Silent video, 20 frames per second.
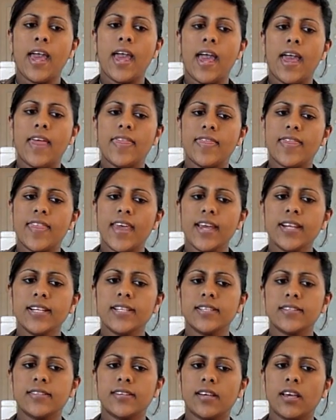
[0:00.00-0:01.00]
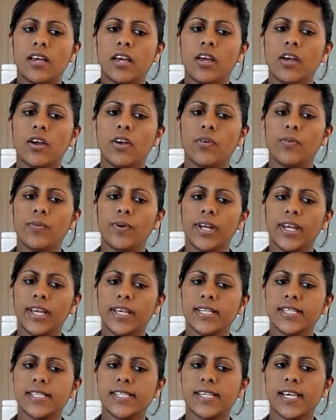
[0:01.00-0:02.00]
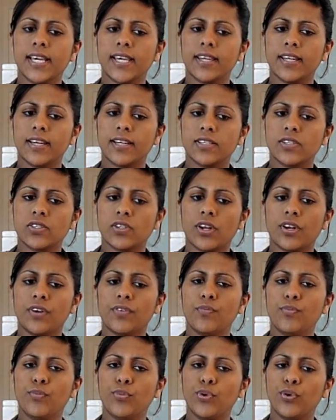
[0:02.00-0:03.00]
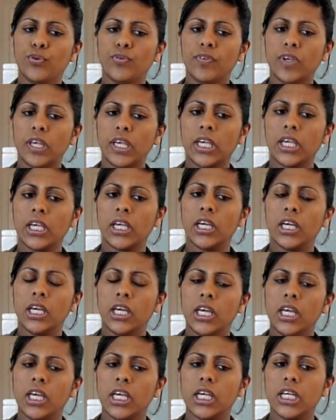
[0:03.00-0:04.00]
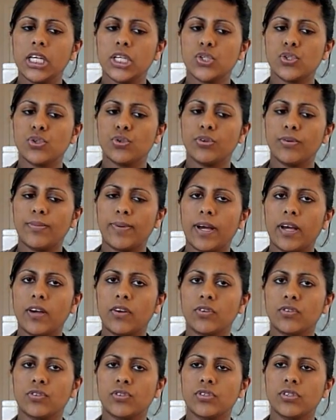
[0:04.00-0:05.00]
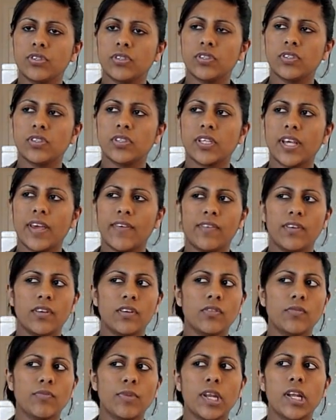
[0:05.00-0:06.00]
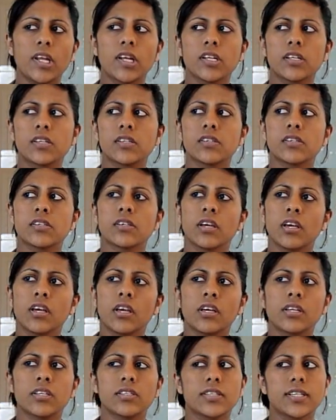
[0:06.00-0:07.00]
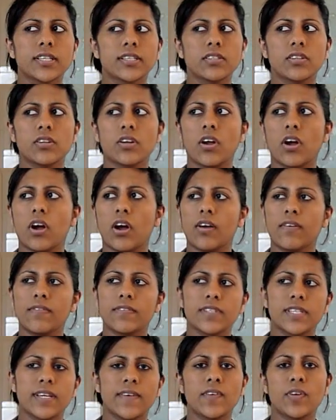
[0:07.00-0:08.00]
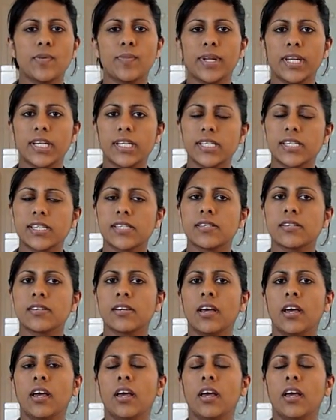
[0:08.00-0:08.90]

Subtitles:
and that's when I can say then it started moving into about 7 minutes, 6.5, 7 minutes,